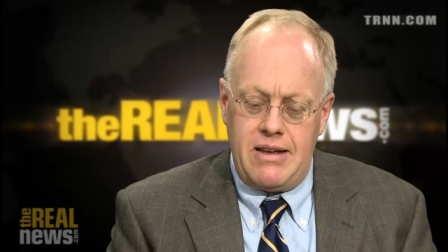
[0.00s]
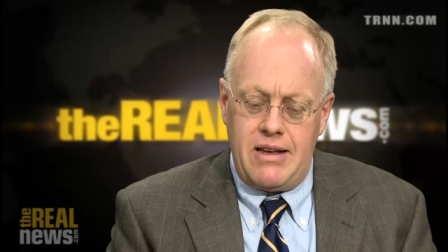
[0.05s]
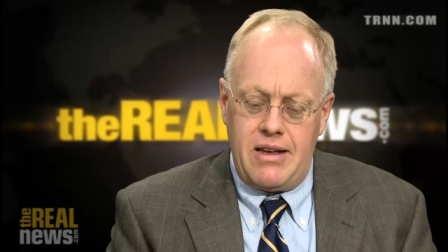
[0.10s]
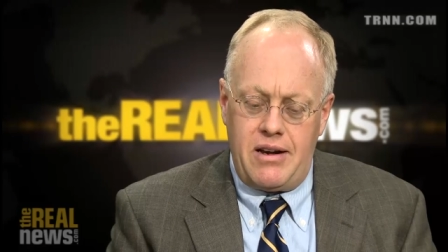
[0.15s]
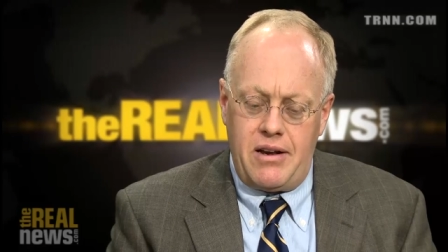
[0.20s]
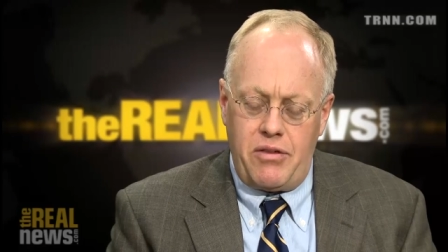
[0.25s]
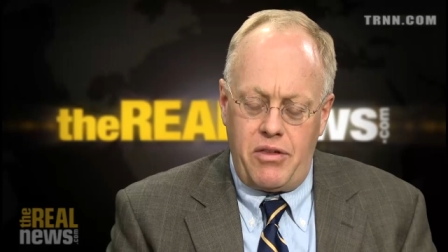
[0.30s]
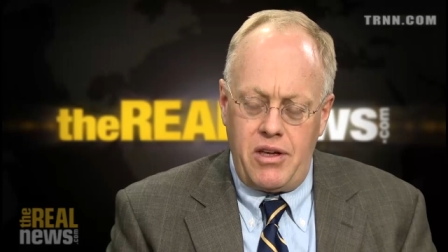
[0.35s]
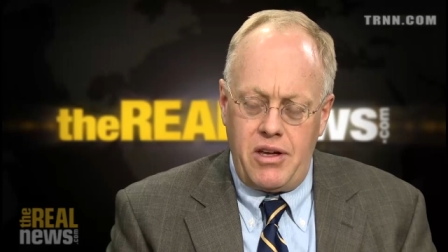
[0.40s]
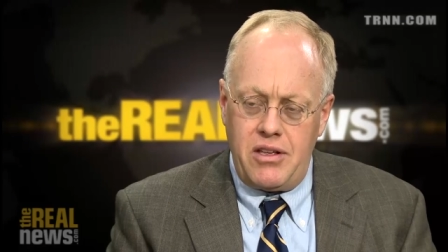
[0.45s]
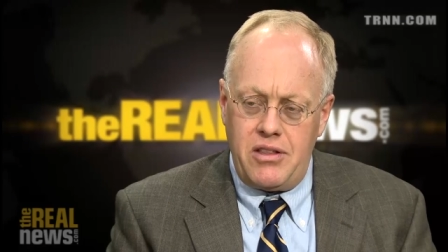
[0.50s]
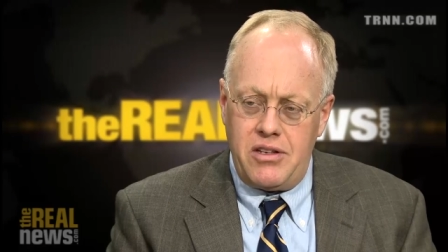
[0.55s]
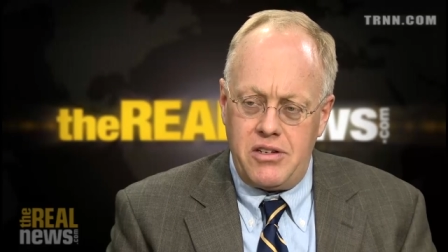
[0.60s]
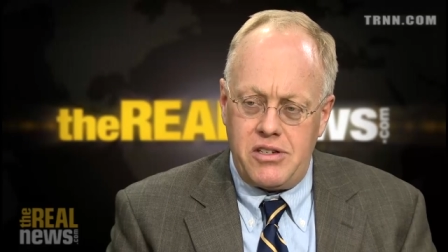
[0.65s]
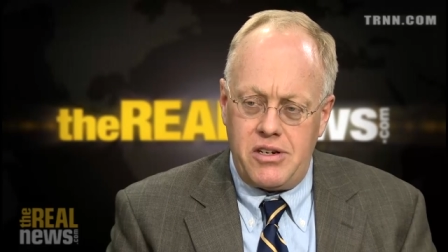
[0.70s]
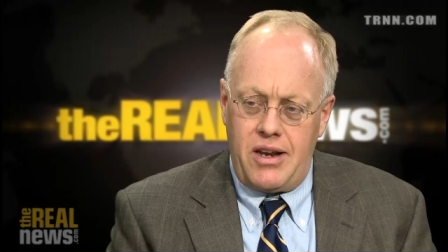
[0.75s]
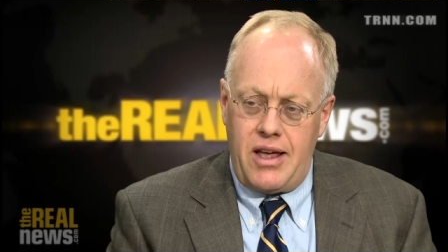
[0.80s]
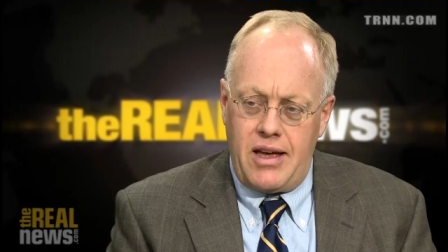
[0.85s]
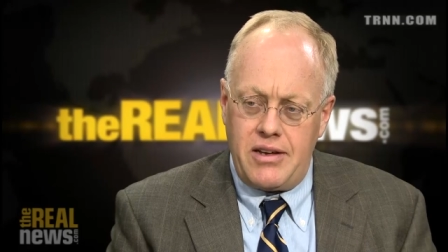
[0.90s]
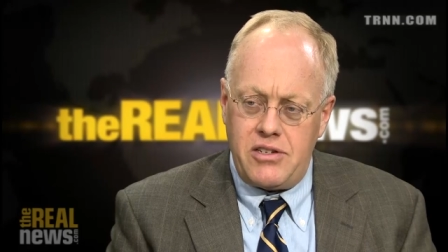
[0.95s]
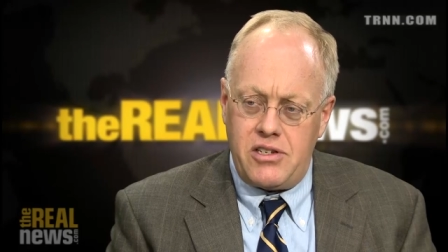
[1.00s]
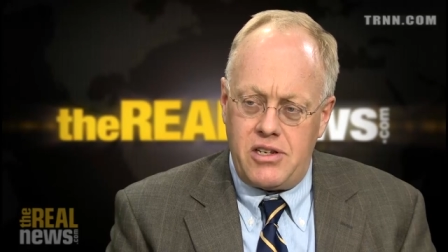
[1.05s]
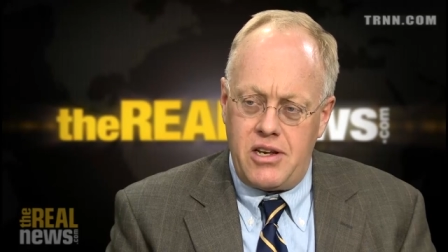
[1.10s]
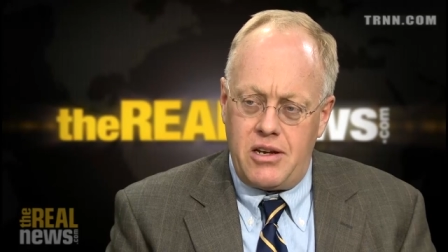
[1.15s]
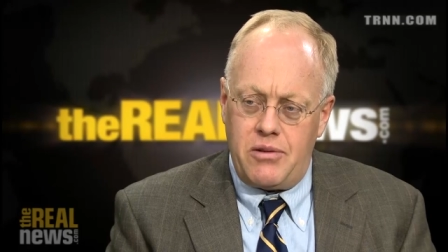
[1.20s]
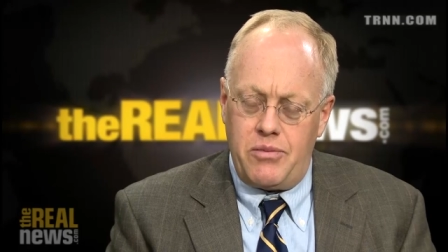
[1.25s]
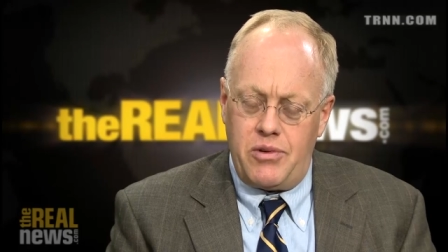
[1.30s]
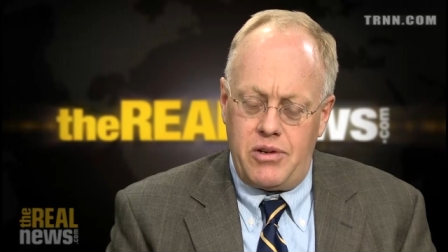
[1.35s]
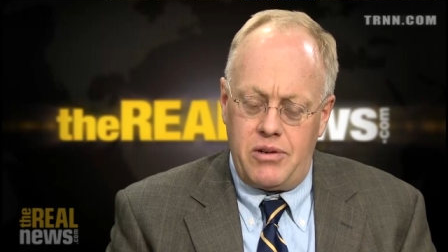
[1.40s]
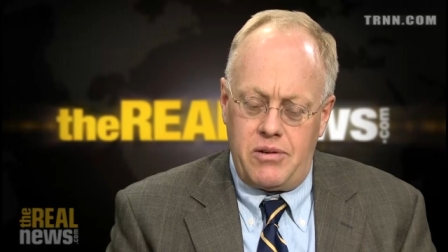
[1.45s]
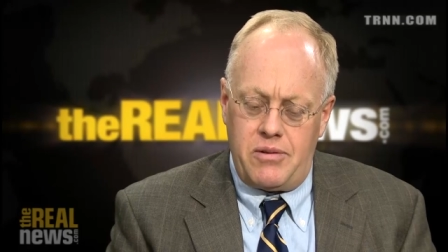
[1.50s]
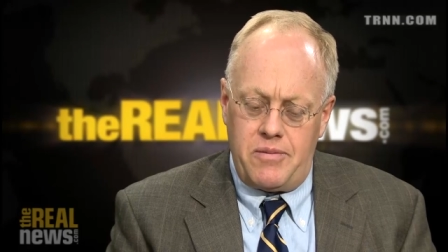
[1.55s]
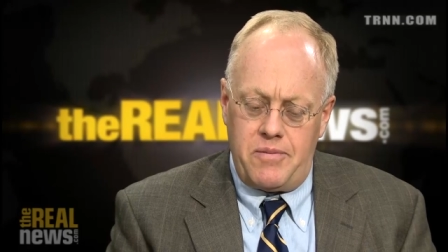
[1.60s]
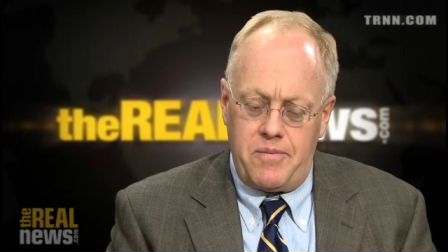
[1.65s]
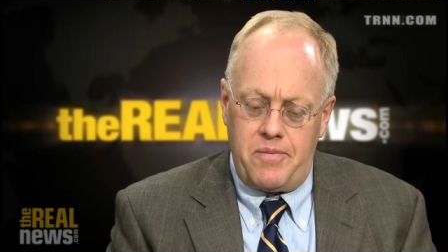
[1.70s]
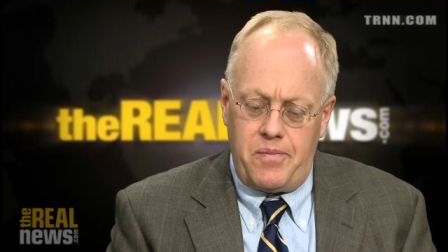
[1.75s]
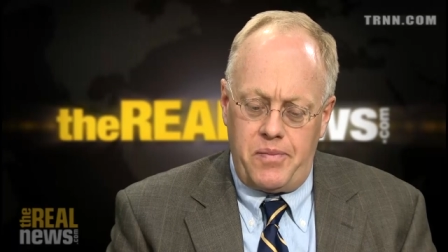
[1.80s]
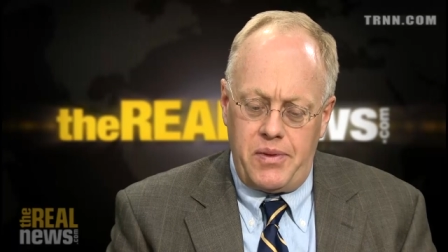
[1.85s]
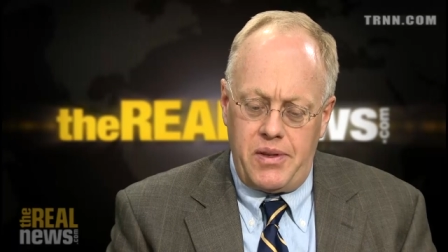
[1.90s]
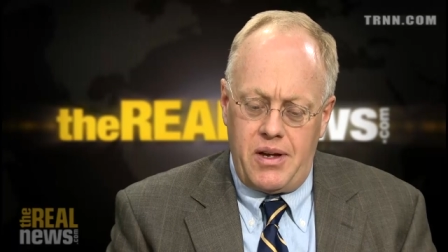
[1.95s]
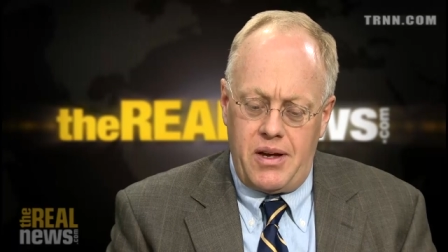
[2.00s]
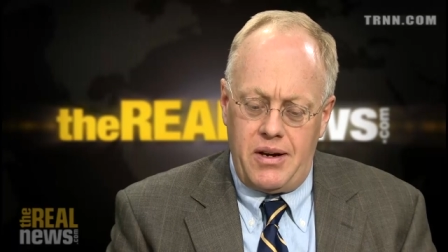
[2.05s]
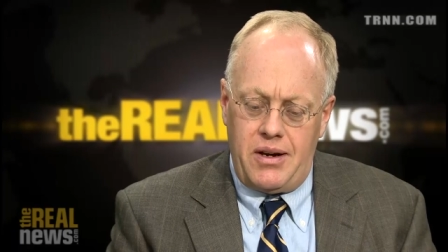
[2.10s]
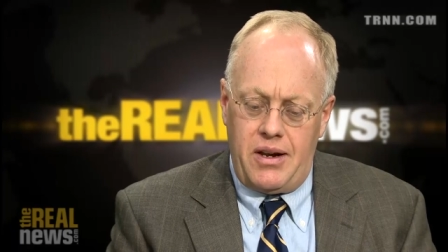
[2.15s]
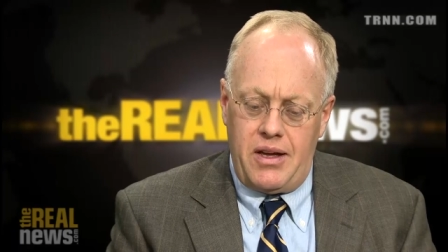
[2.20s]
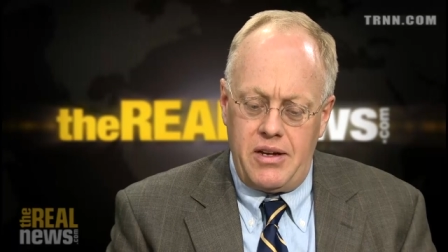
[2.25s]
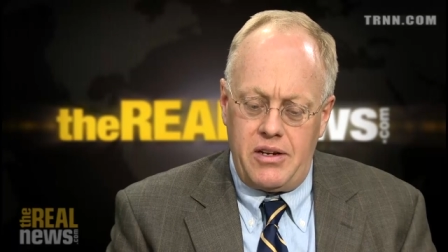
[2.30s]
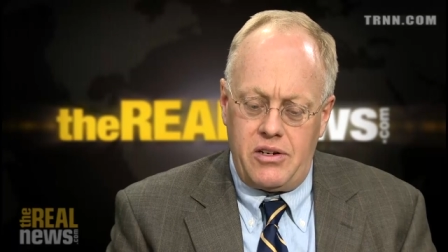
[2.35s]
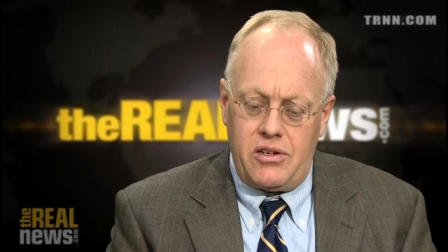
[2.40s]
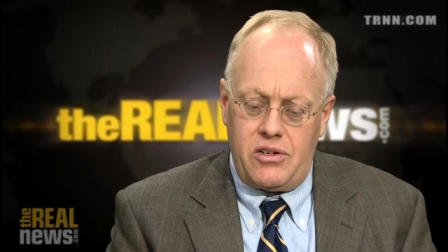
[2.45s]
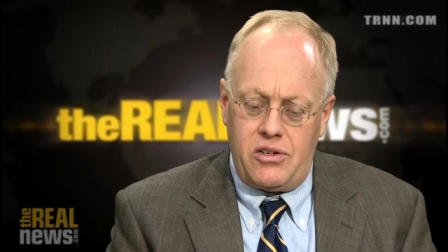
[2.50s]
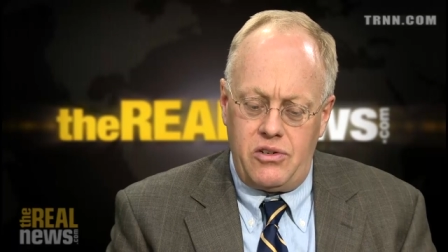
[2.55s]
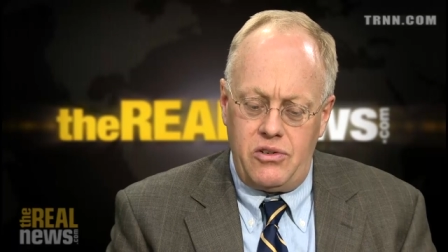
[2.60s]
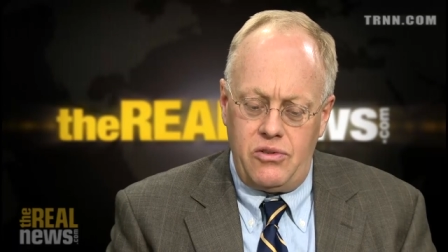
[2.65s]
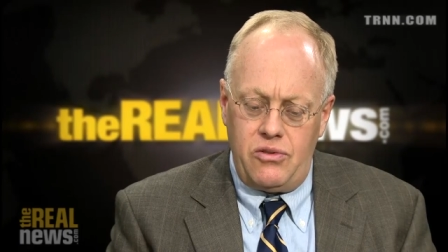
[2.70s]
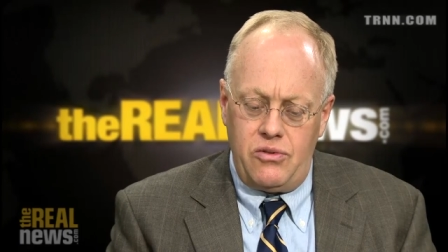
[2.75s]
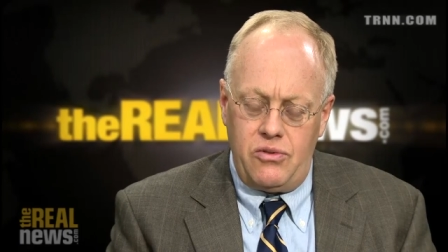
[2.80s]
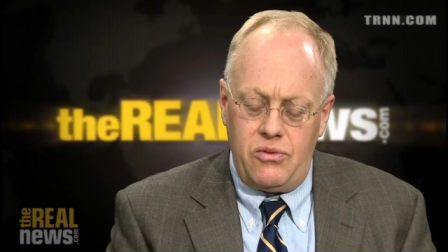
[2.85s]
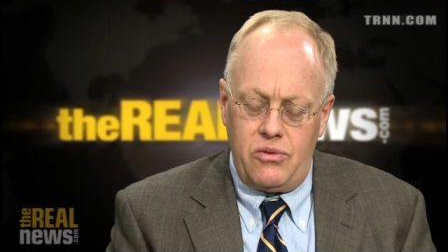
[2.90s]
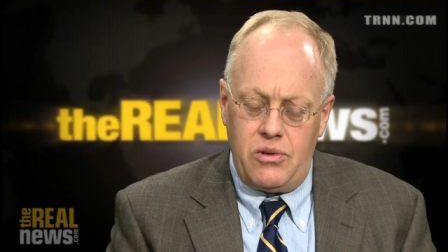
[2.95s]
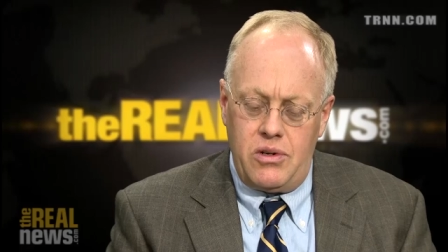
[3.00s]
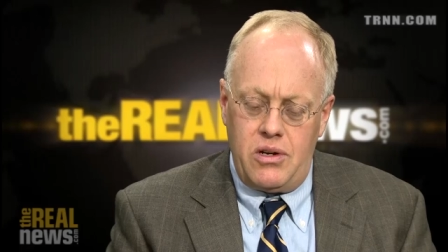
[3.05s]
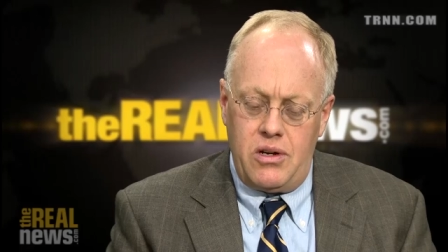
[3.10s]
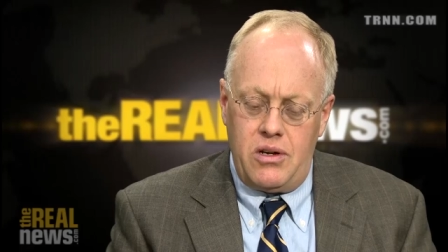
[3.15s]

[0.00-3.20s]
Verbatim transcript: And I think in this last segment, I'd like to